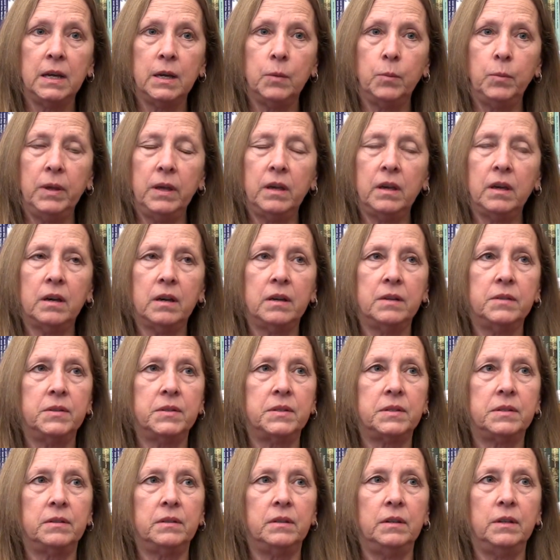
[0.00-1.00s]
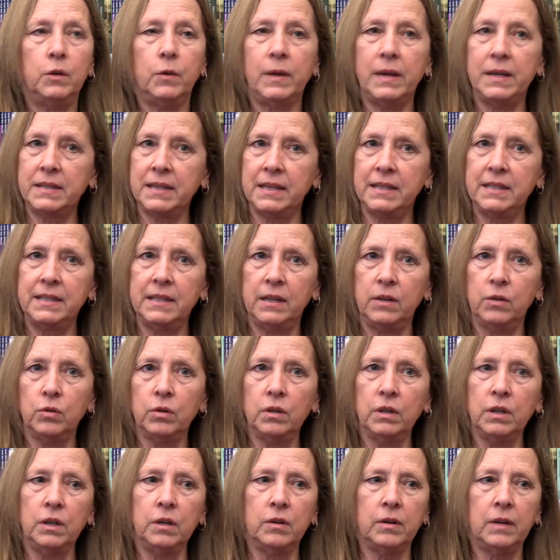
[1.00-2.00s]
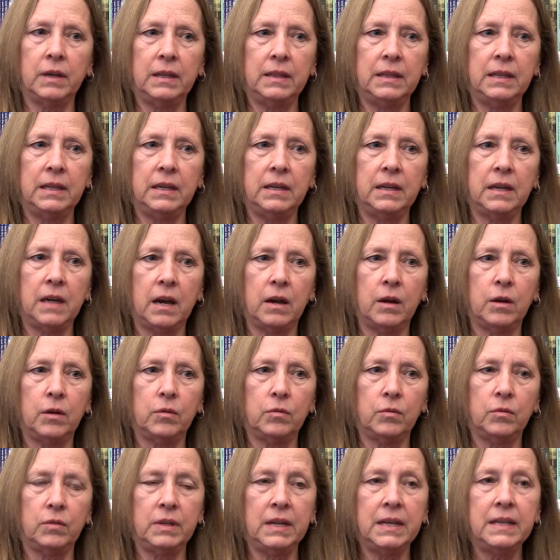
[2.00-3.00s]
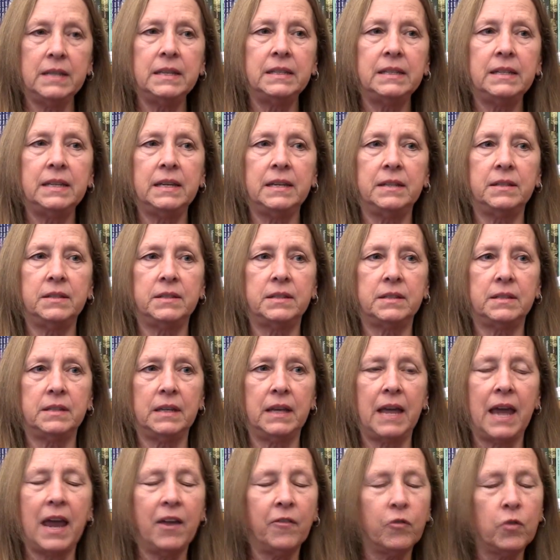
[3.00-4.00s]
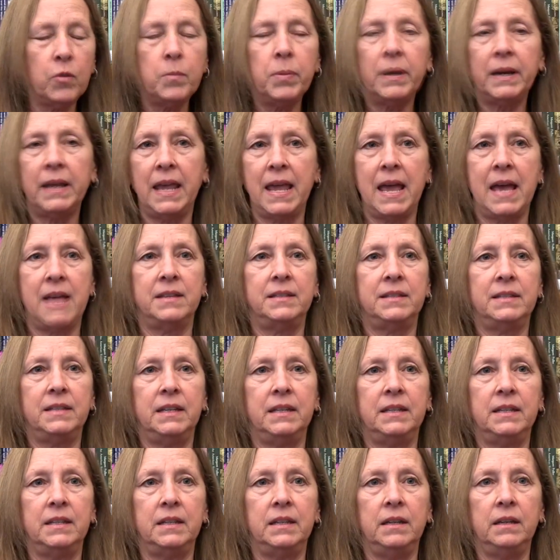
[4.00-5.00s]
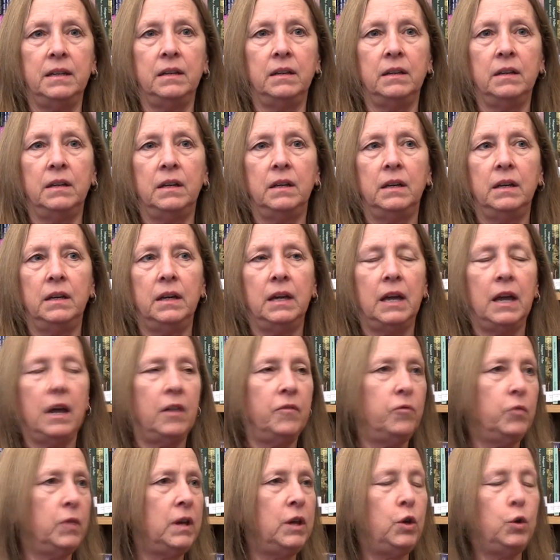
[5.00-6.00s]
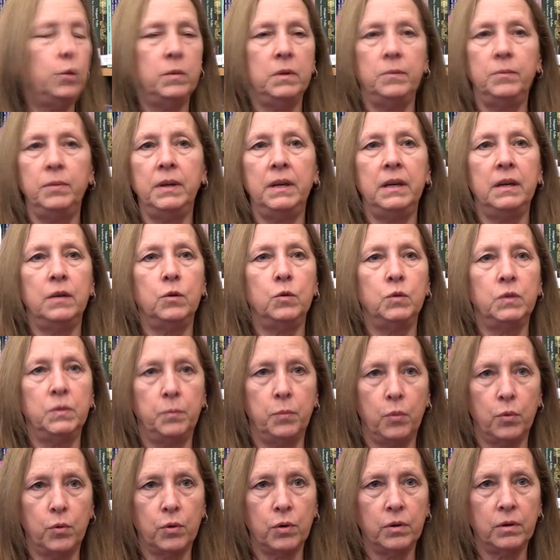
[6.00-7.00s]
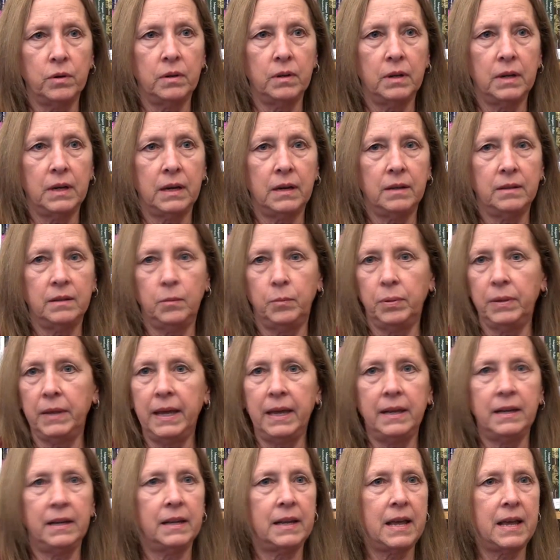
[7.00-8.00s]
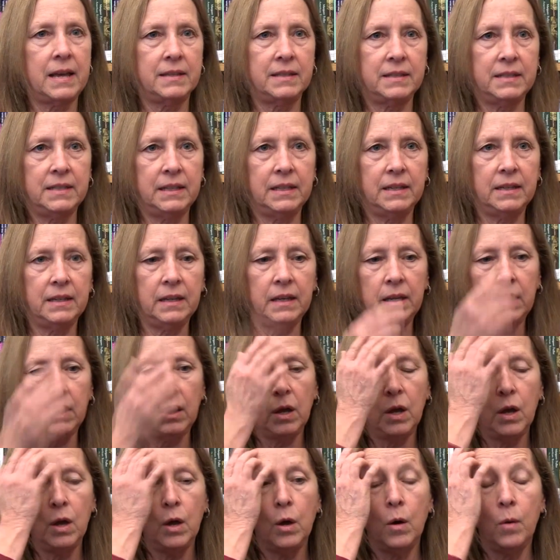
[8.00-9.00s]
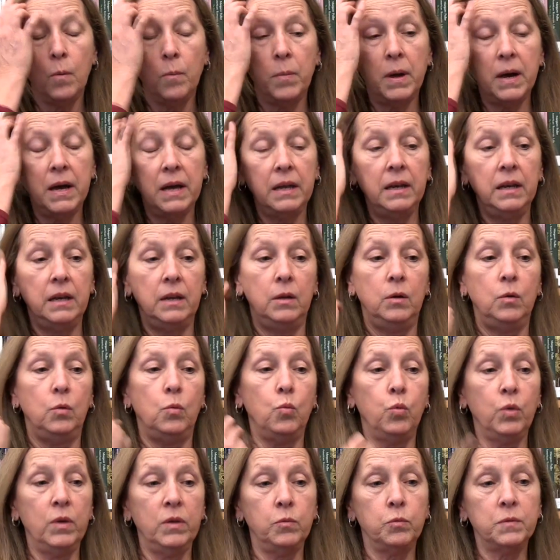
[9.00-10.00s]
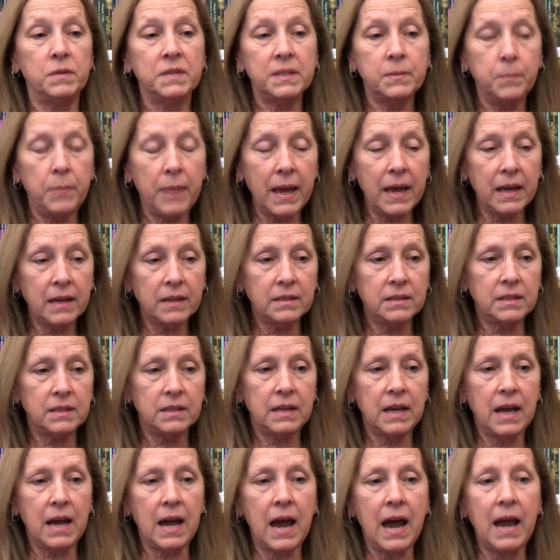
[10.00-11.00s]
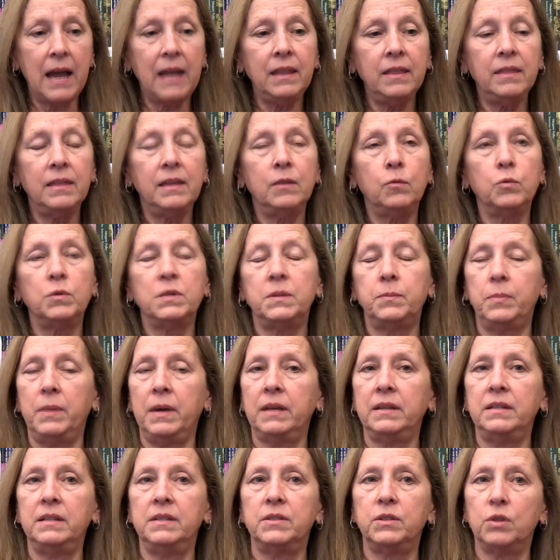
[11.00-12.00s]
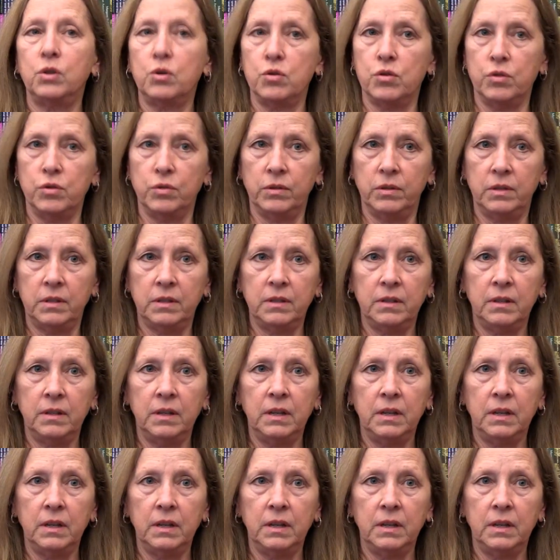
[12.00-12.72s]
because, as I said earlier, I think our dignity is, everybody has dignity. Every human being who's born on the planet has dignity. But with respect, I think respect is earned.